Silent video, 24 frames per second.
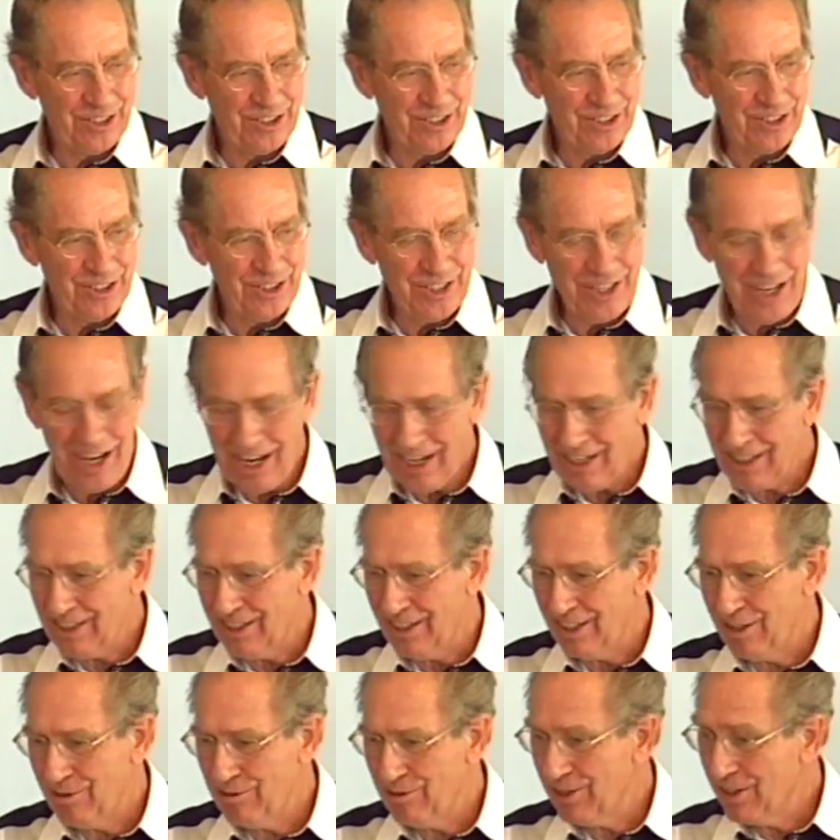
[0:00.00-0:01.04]
what the
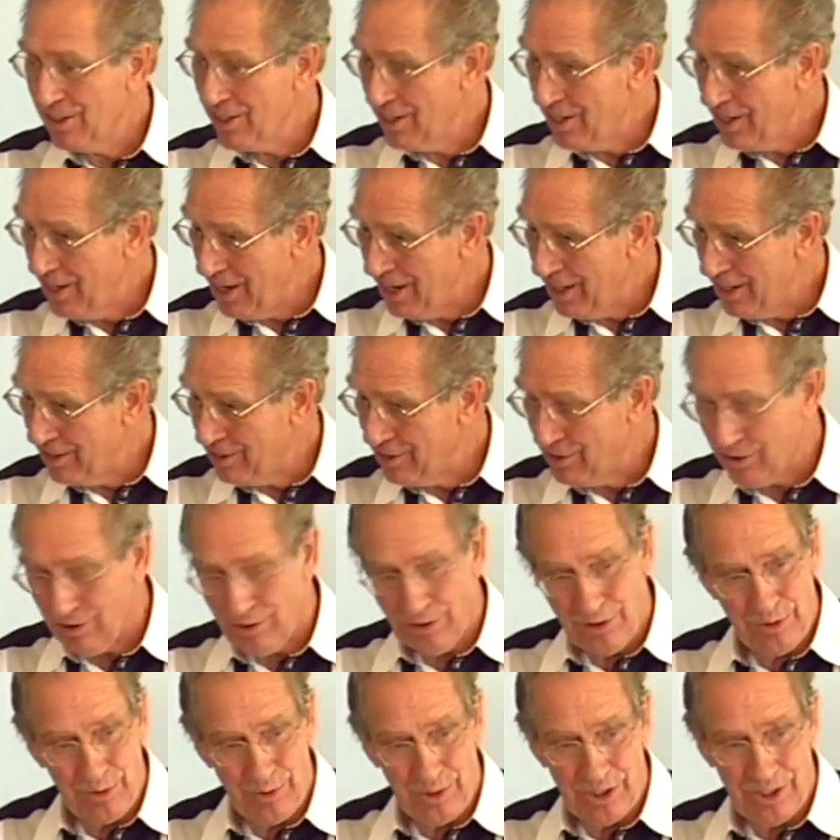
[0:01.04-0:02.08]
angels were telling the
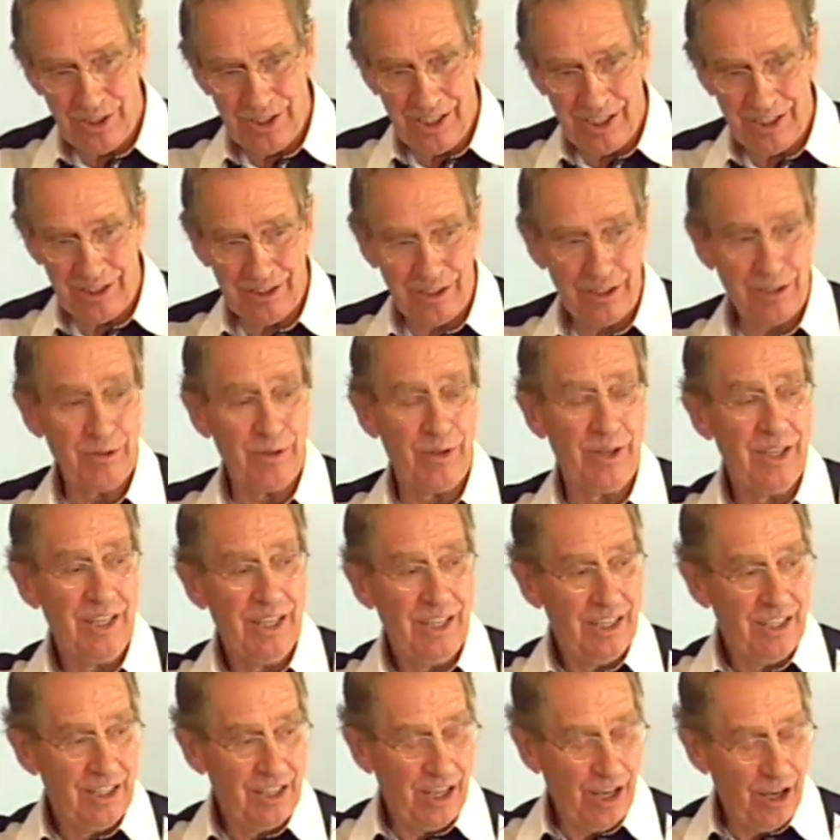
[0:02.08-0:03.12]
twelve. Now, who
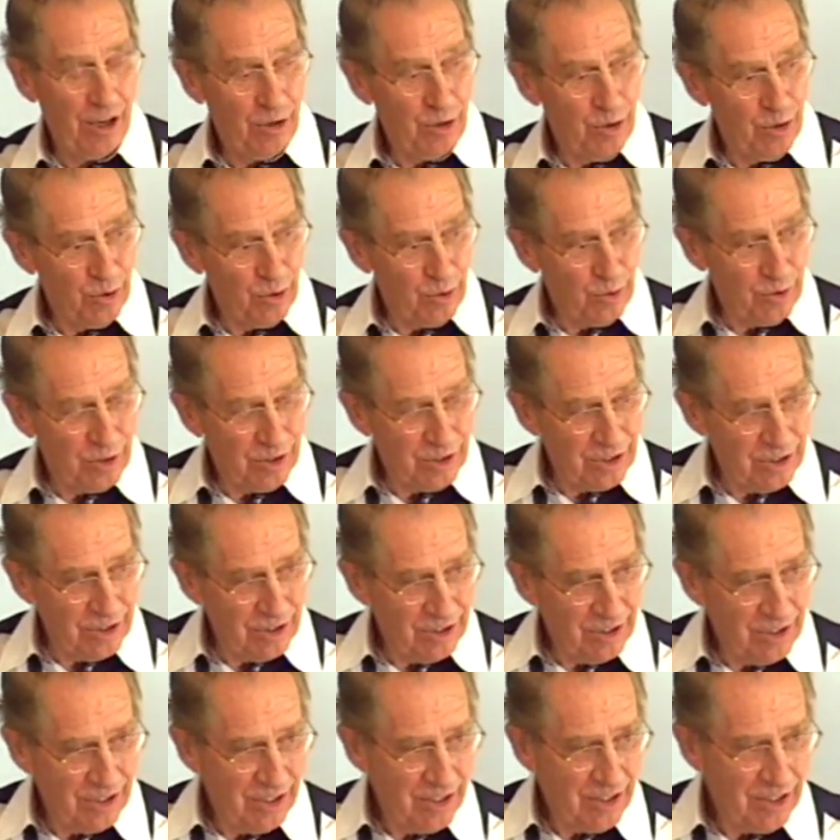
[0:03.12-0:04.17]
were,
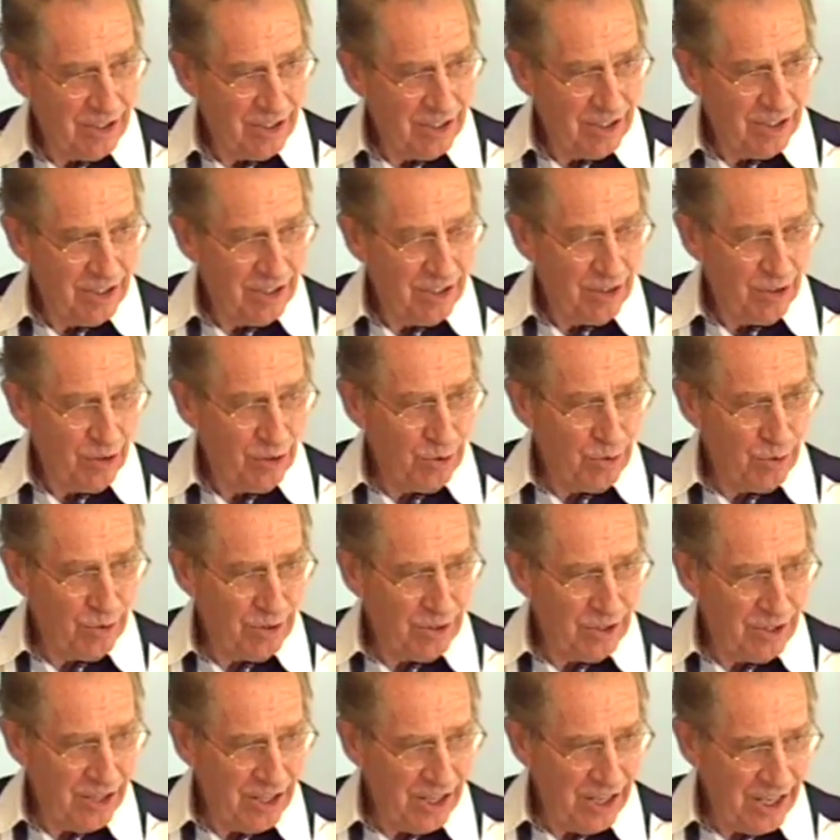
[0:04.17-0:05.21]
who were the
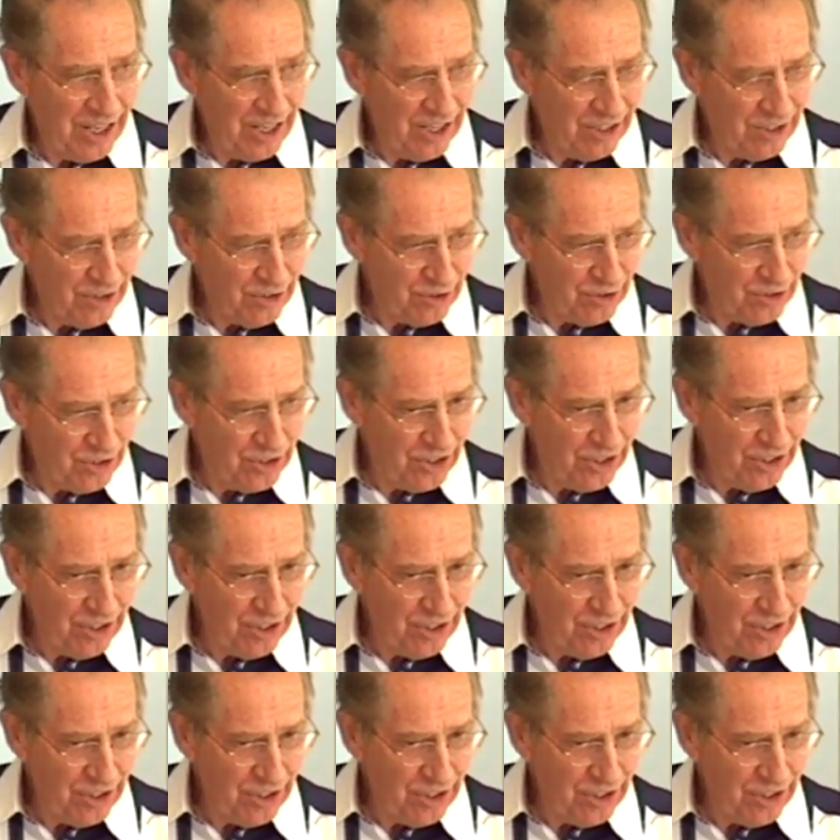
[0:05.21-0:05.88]
angels dealing with?